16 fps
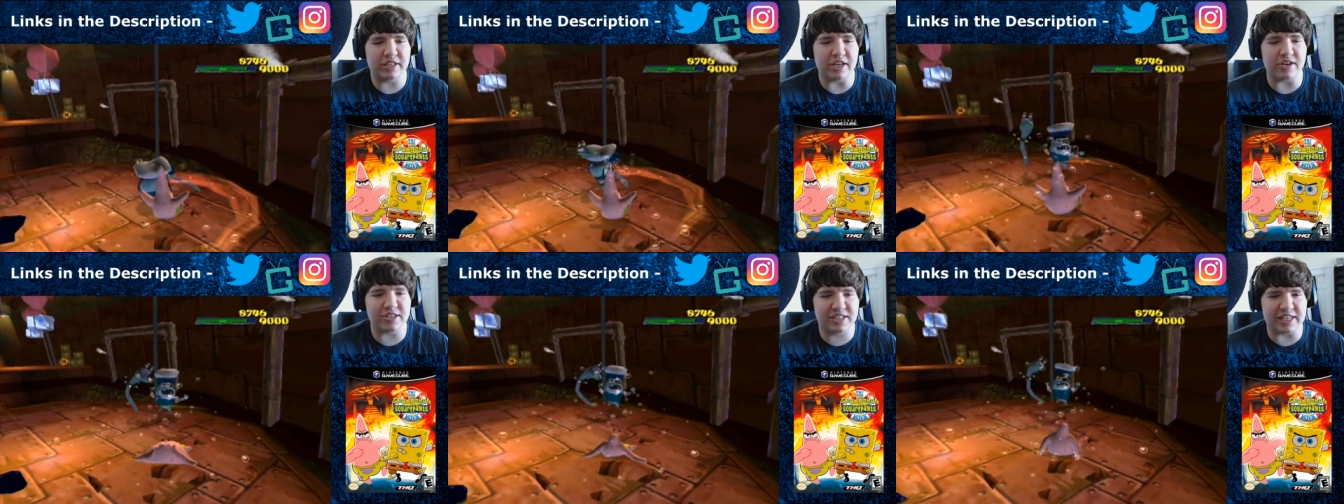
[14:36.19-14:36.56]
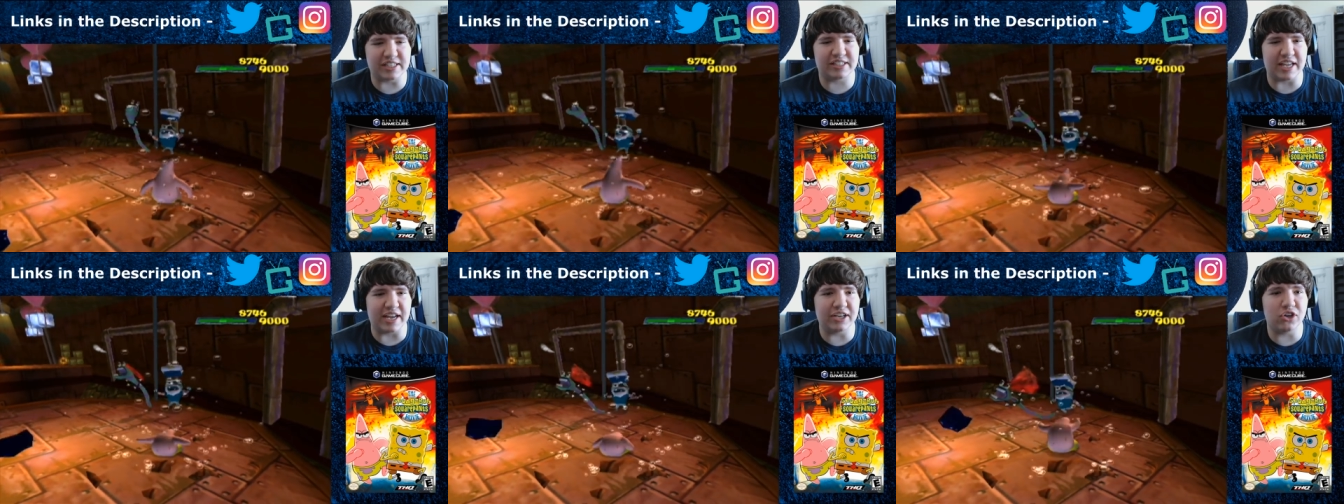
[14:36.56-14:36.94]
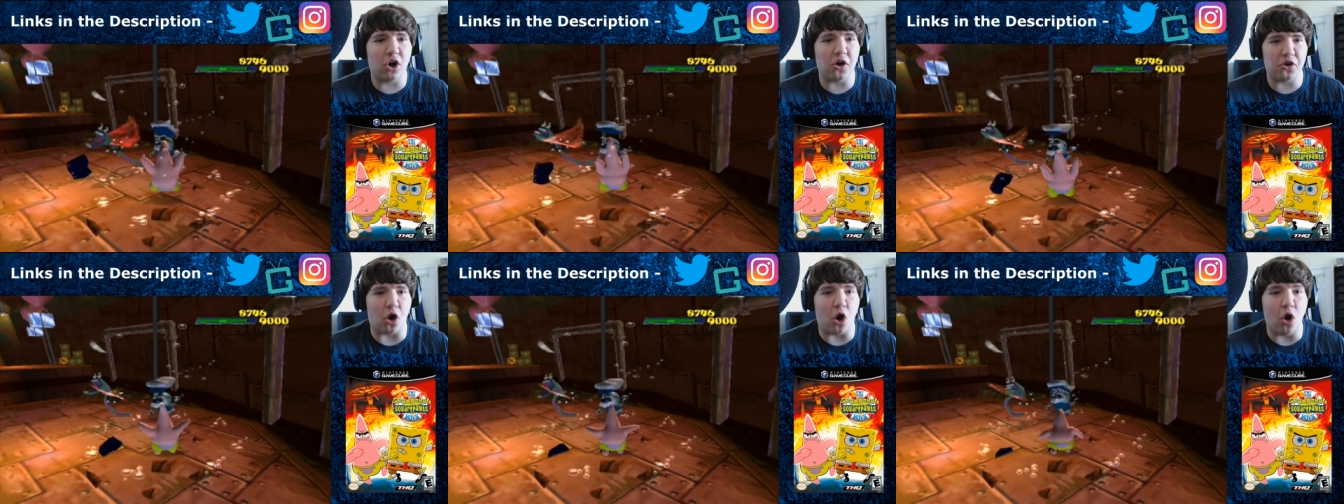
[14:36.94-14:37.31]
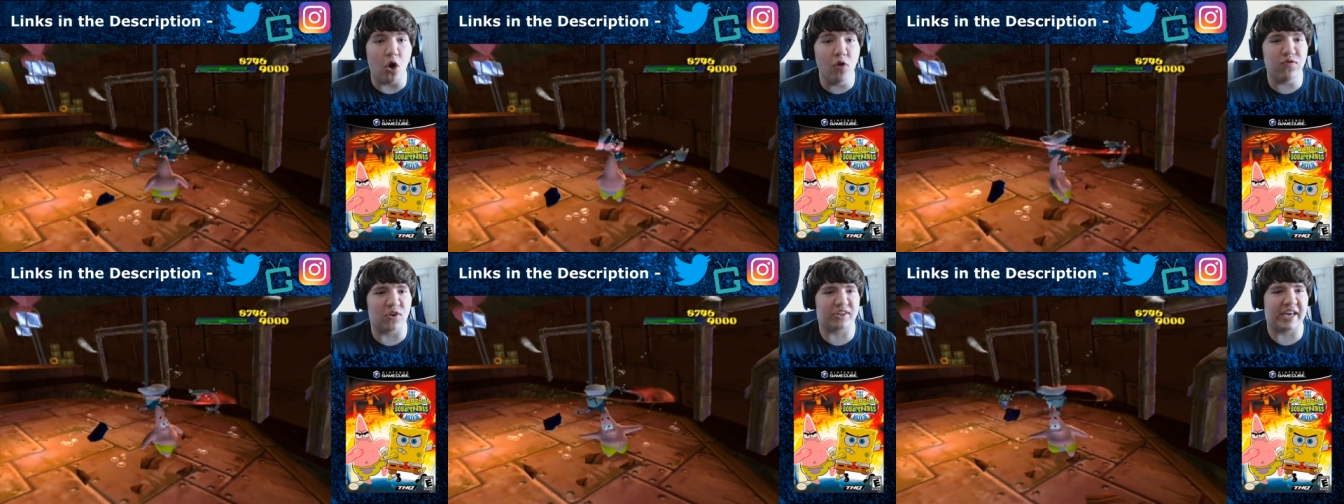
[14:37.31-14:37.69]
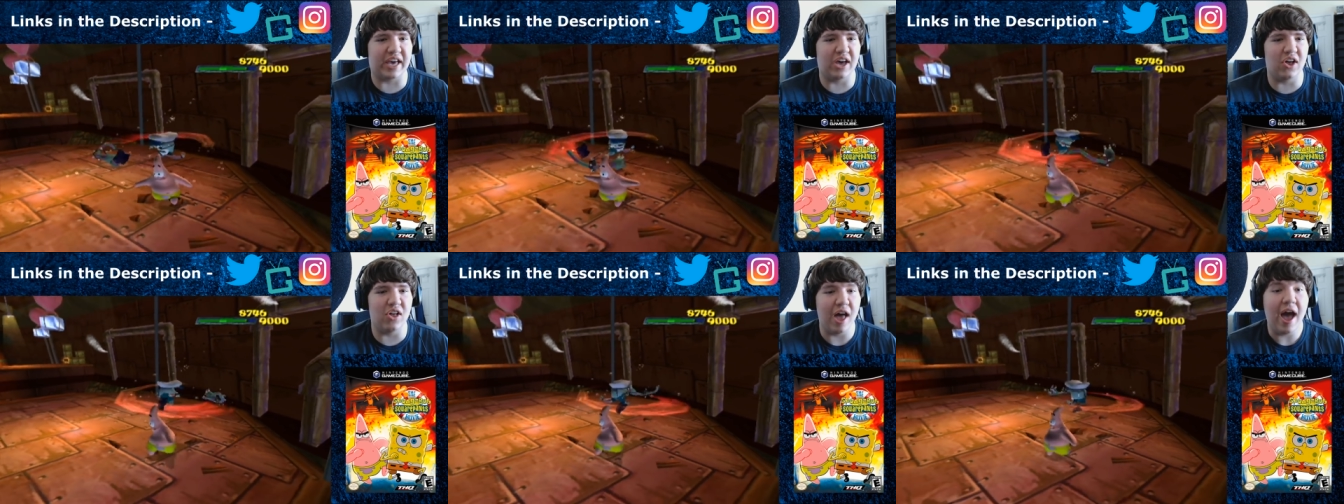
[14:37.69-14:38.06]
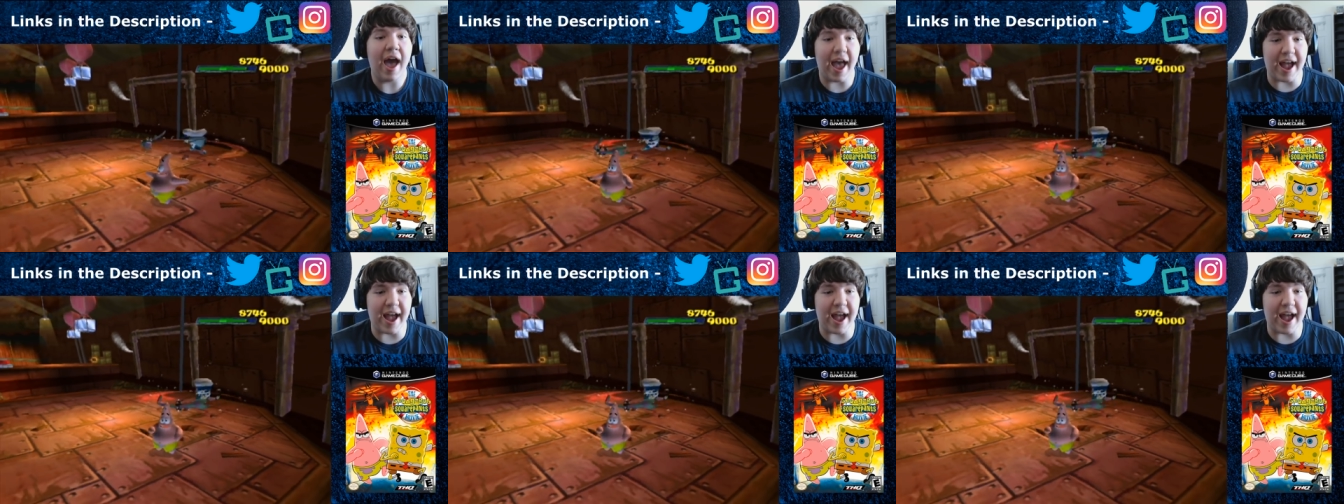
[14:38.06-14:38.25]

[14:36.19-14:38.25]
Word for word: there's this thing called overkill,